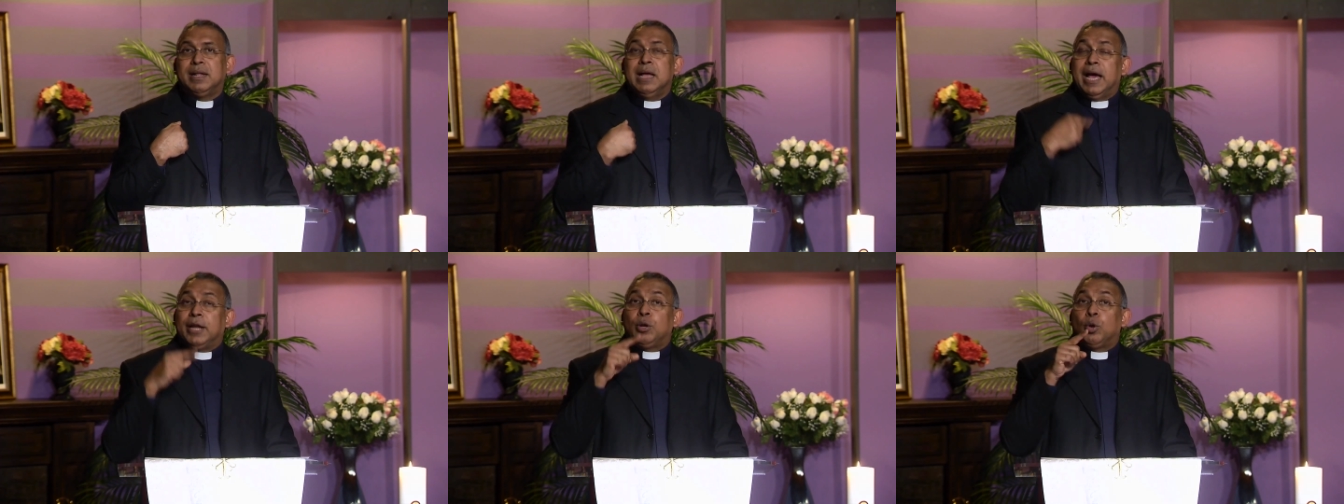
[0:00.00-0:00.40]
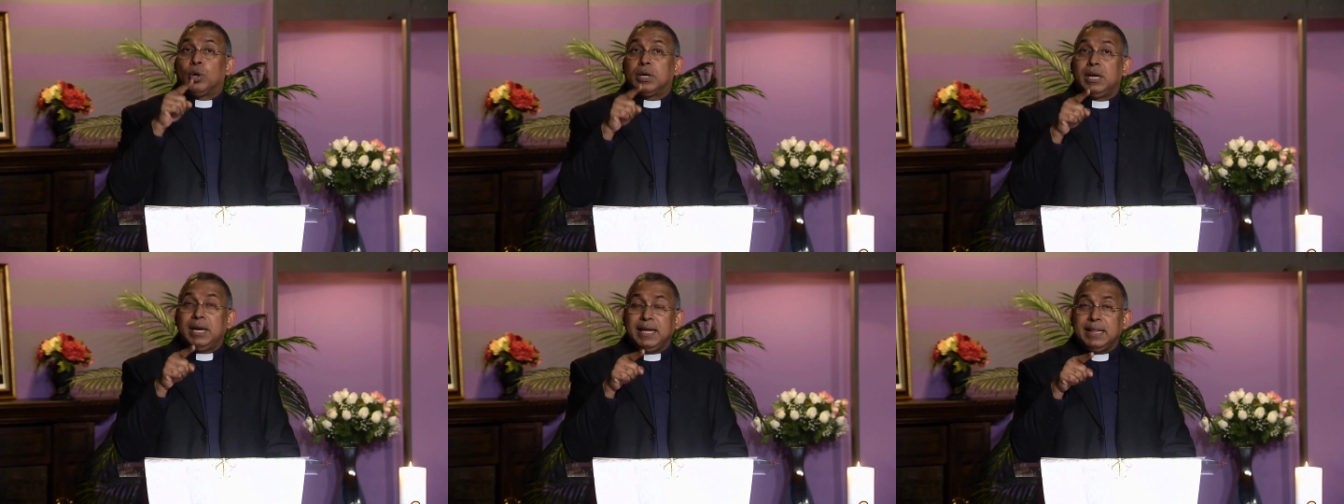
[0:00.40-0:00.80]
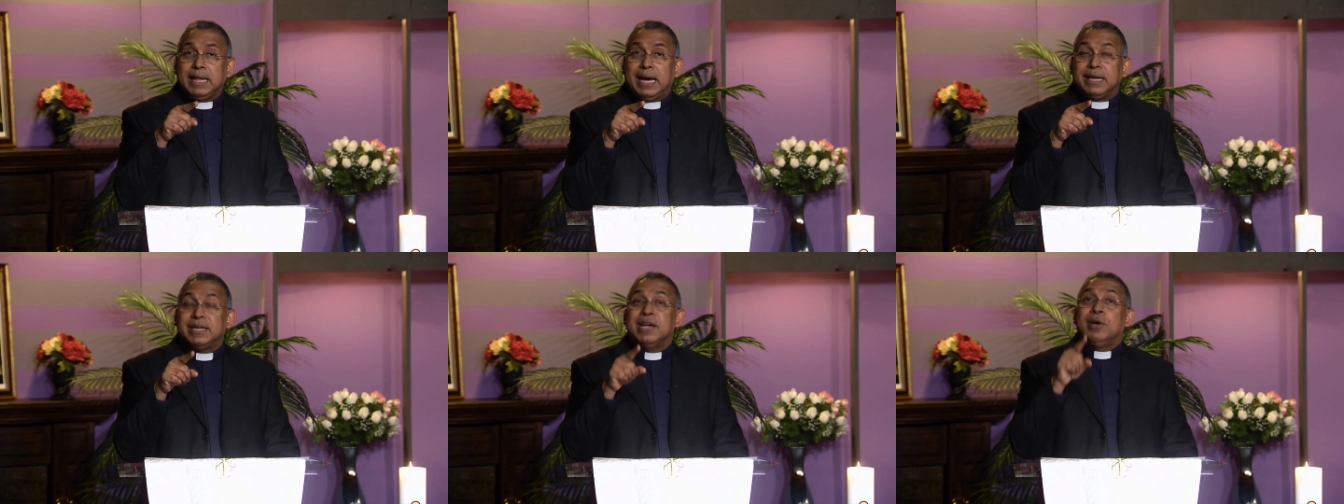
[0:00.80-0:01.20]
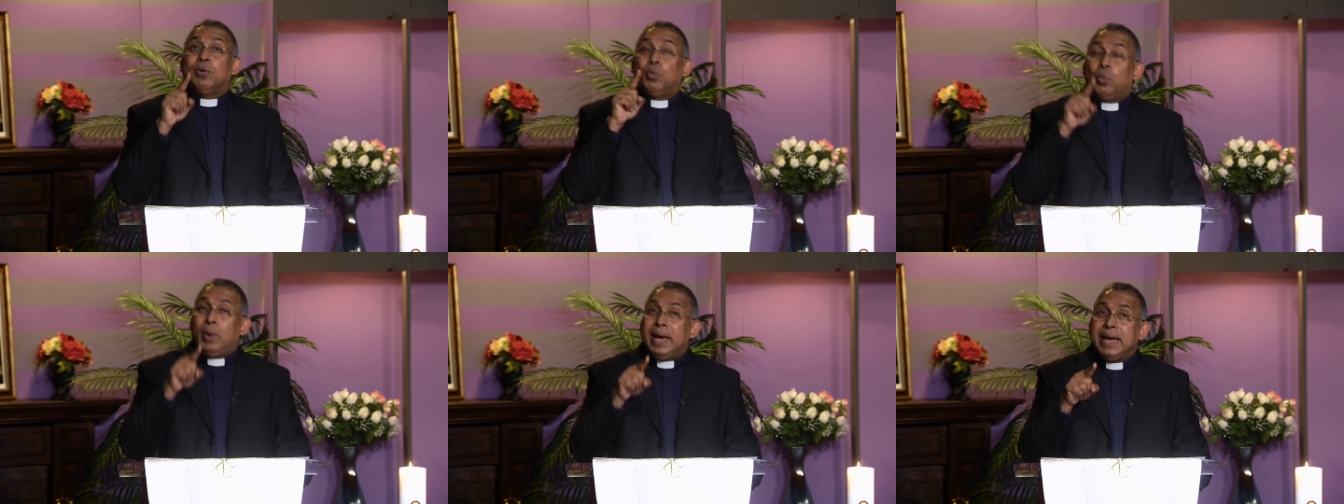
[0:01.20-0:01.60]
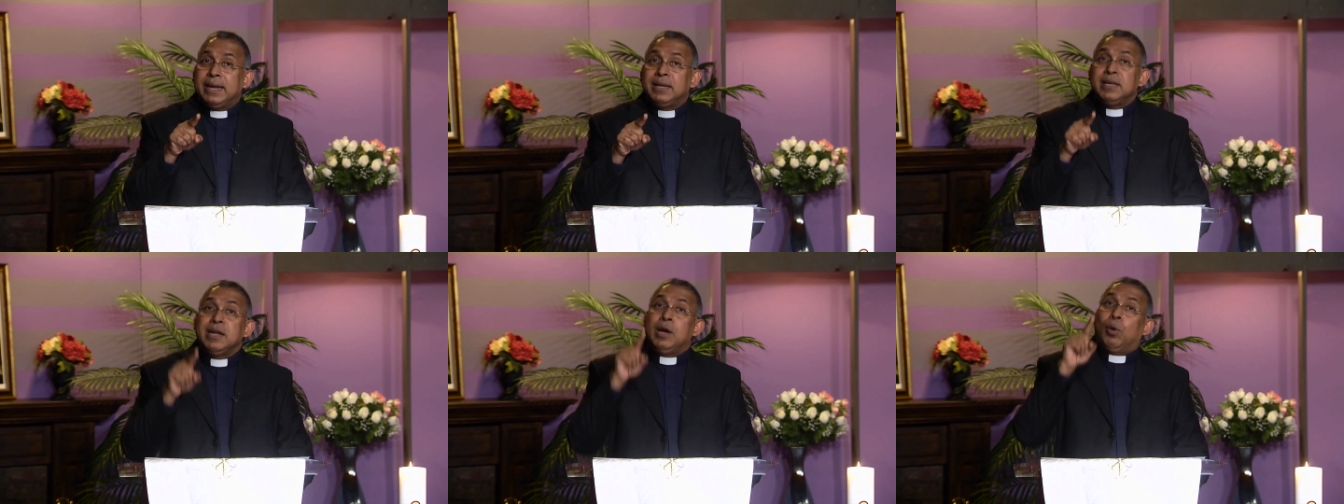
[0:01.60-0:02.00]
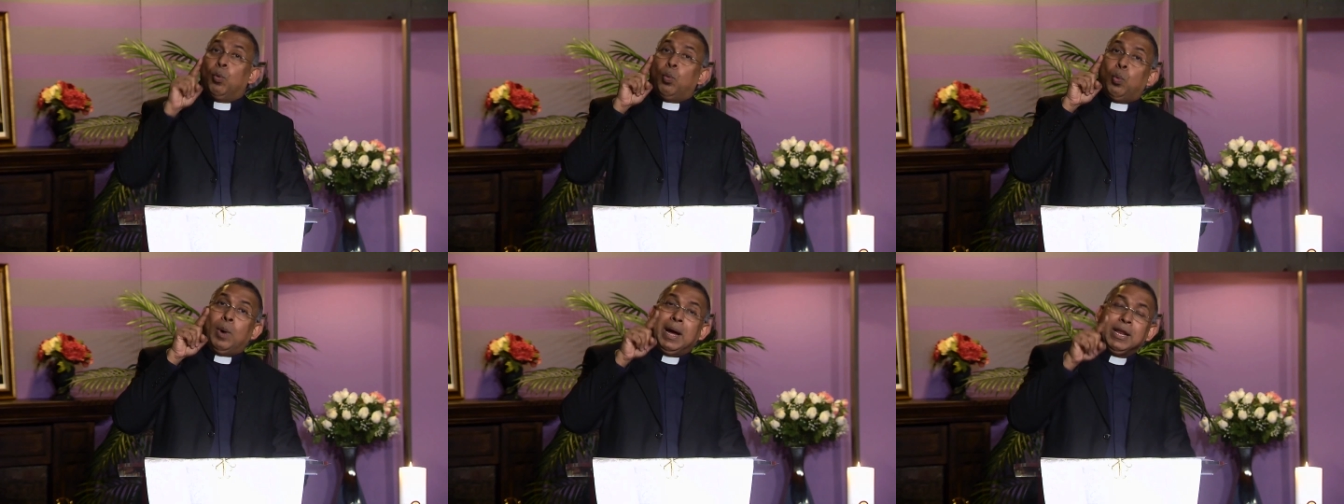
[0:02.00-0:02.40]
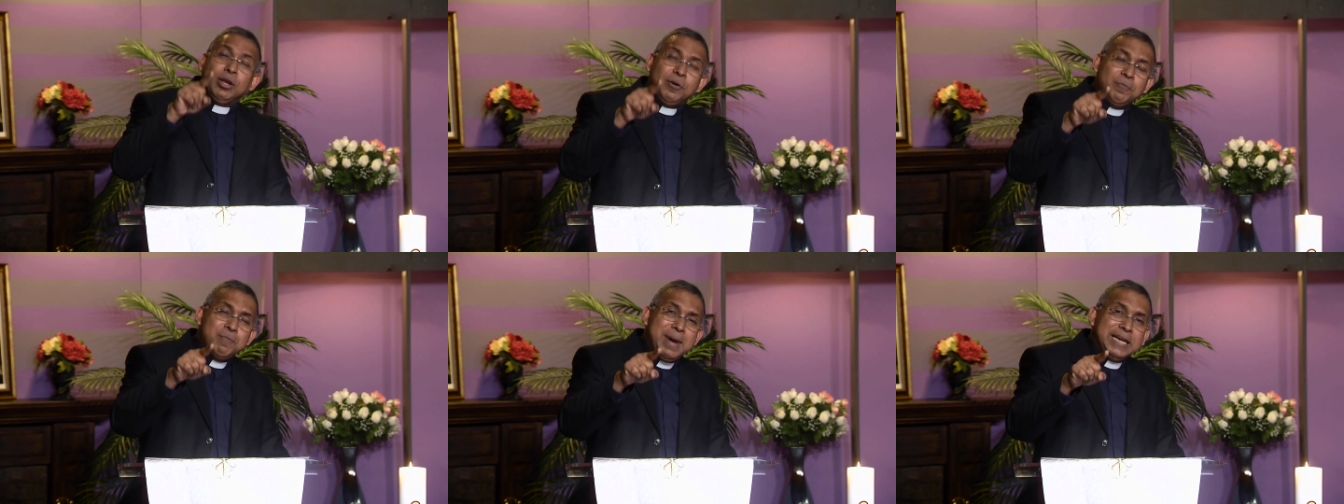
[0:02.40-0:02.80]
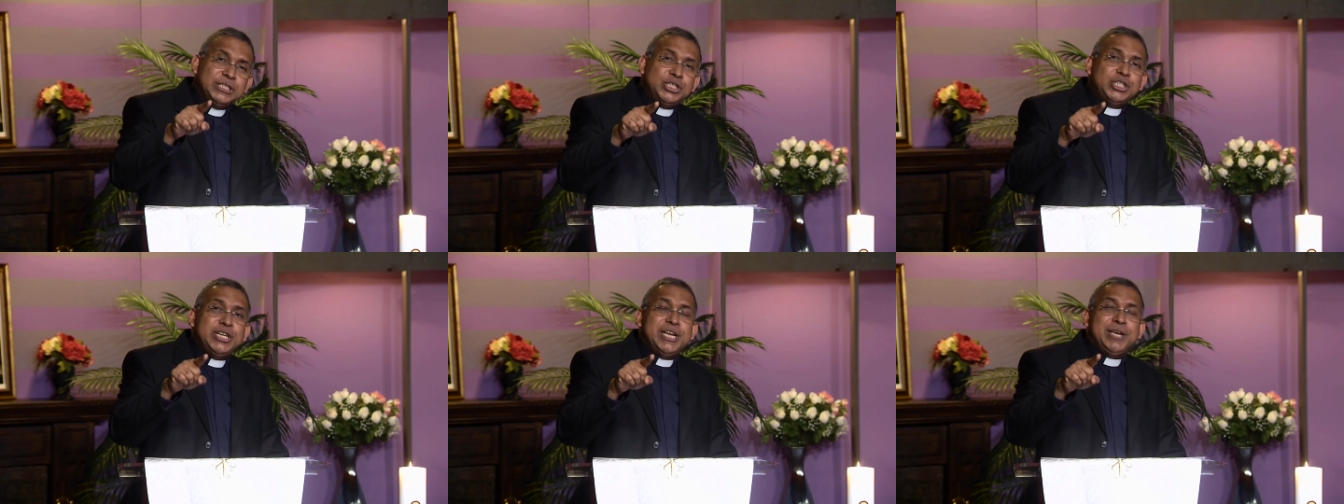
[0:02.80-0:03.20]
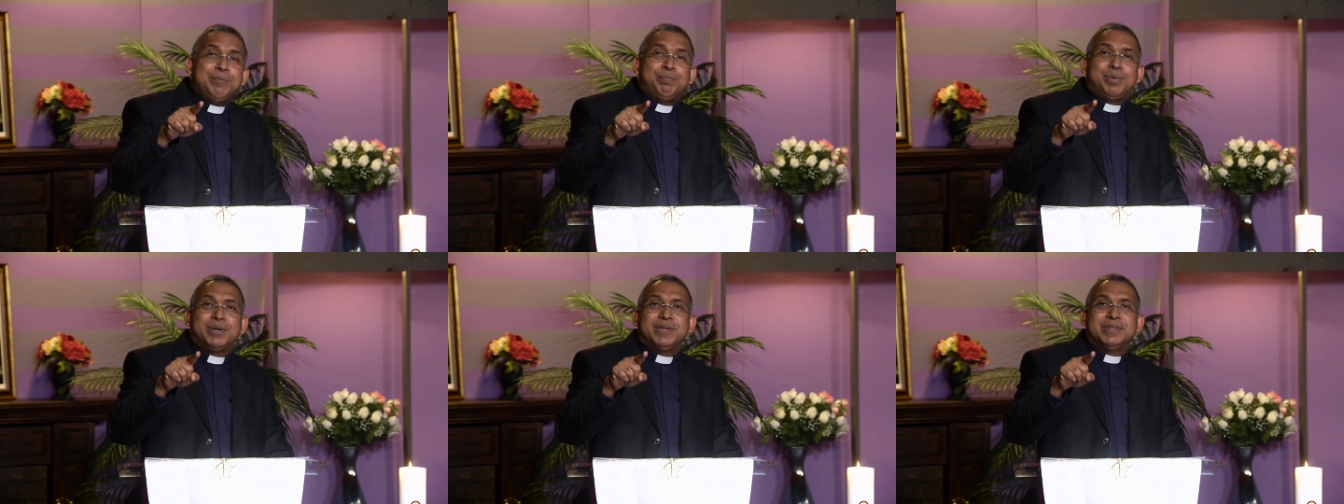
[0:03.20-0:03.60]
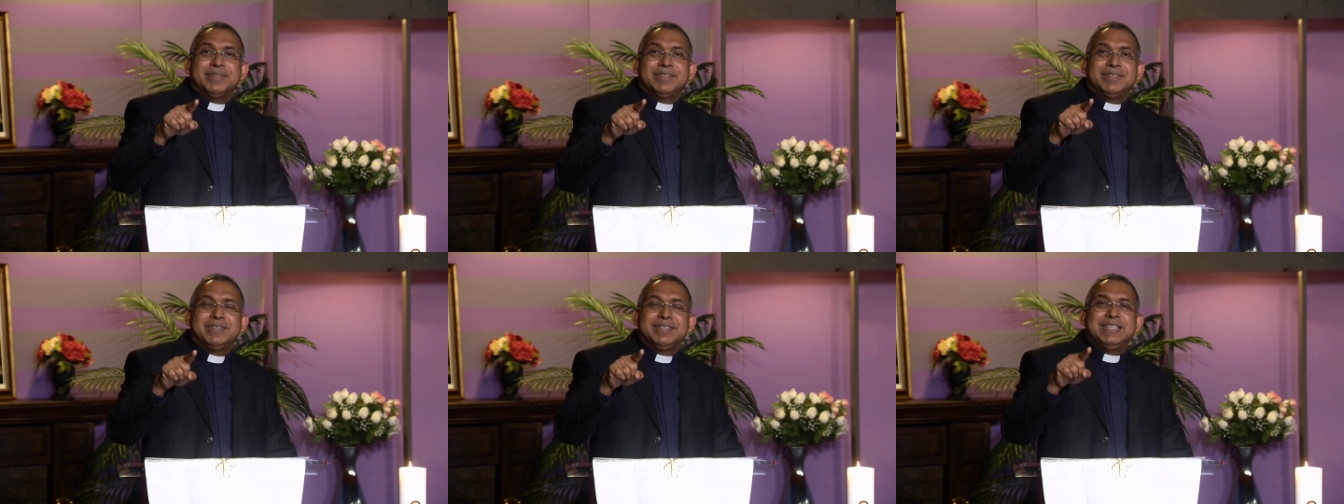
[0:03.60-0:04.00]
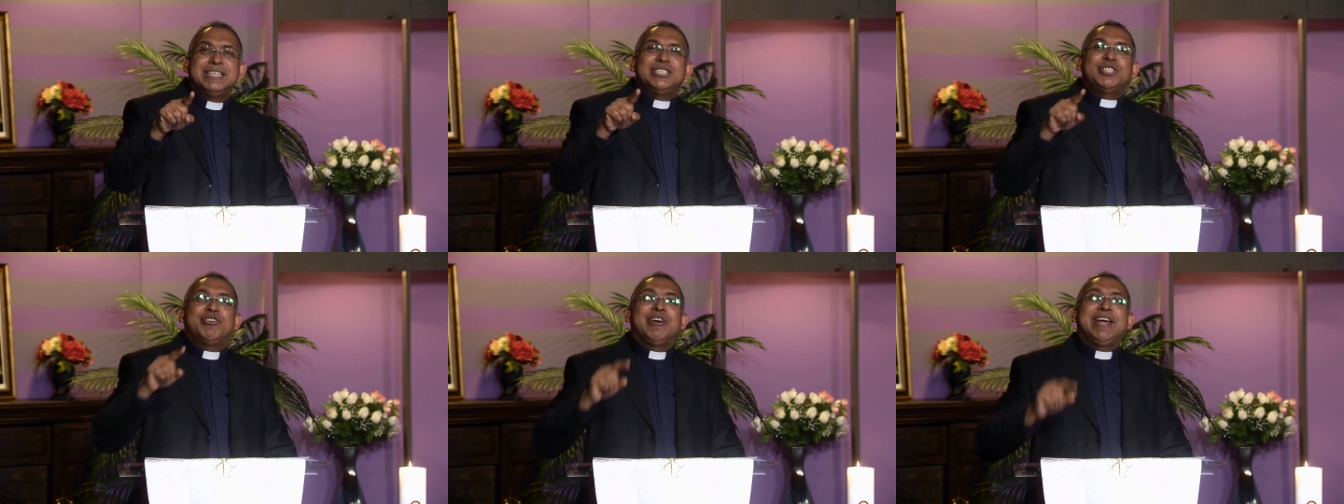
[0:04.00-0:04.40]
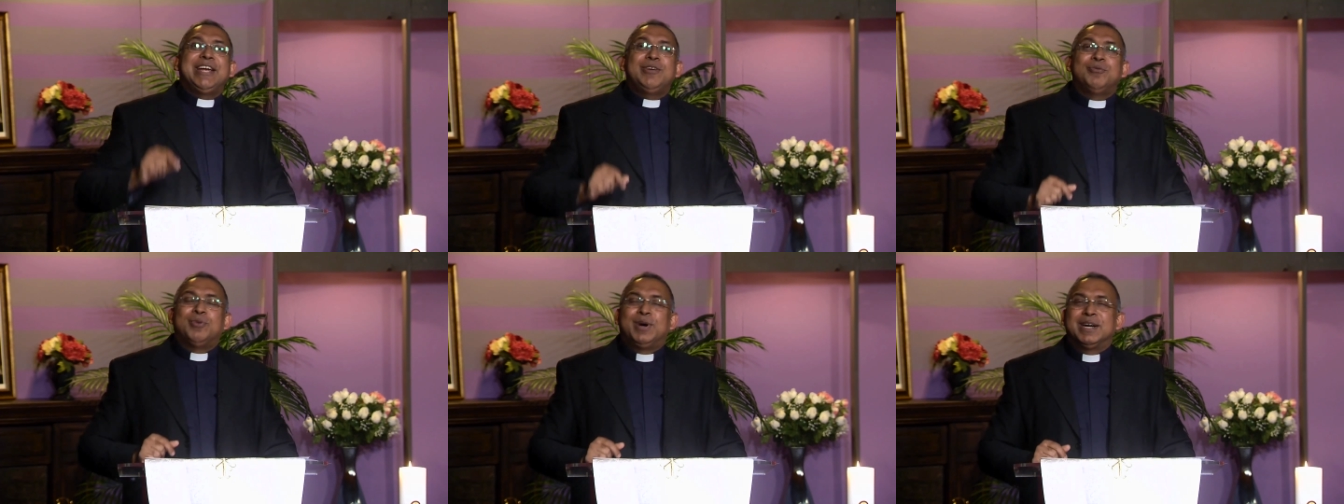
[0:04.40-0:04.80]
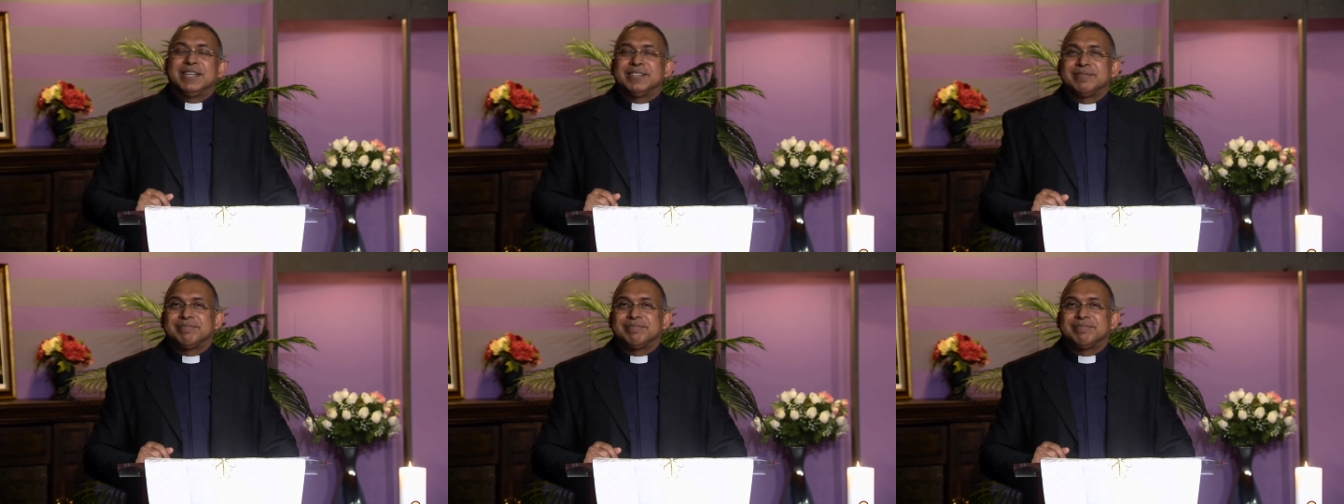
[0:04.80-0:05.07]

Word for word: And not only that, when one of my sheep, the strayed one,